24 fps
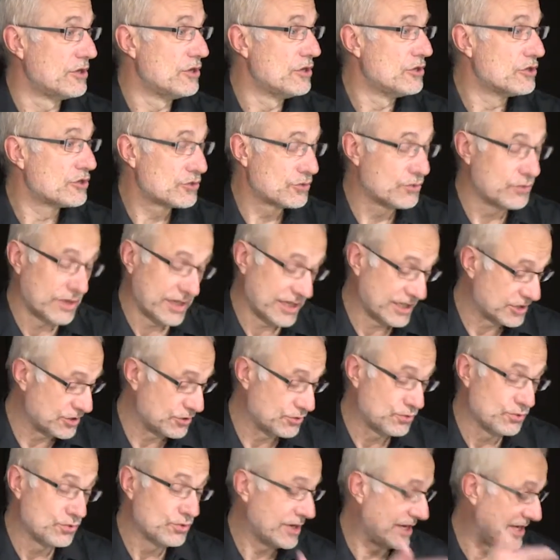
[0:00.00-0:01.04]
So
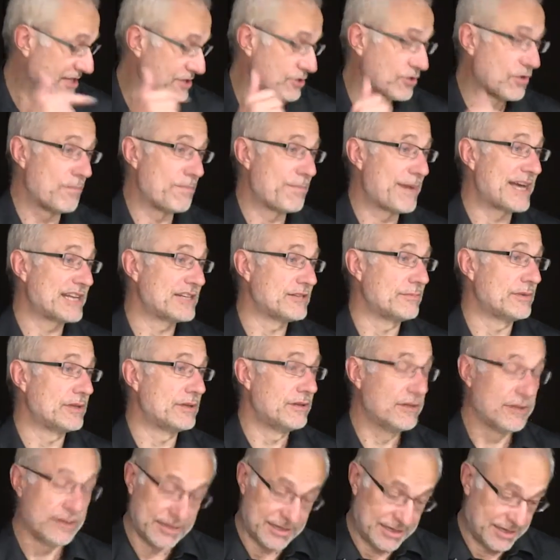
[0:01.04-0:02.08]
X2 is compatible,
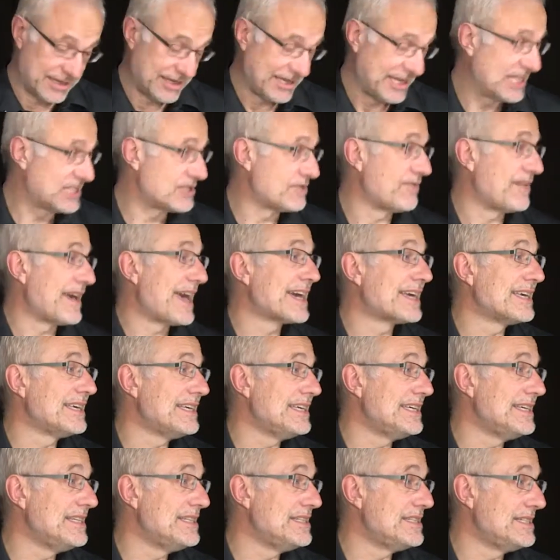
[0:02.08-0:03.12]
it's very
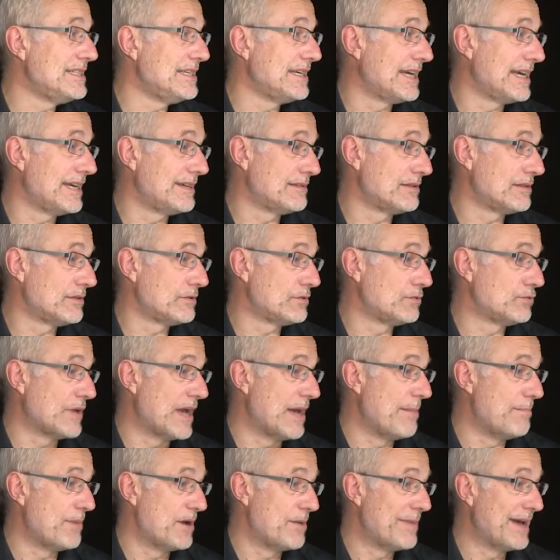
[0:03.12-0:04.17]
easy to
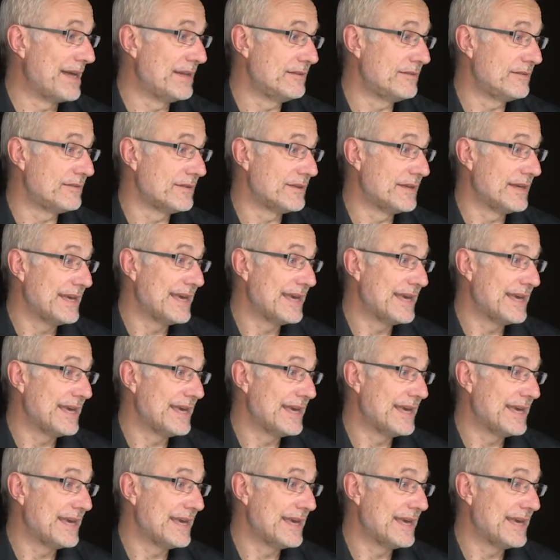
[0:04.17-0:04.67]
implement.